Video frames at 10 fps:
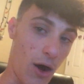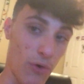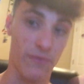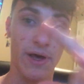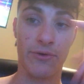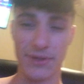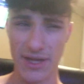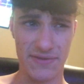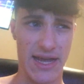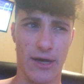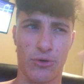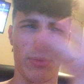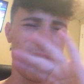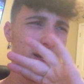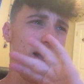our veteran left tackle.
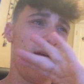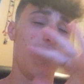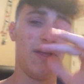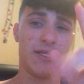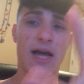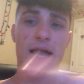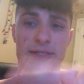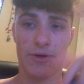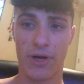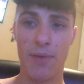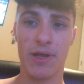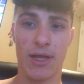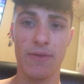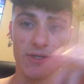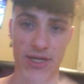But these guys that are
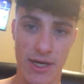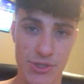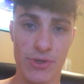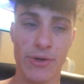coming in, the second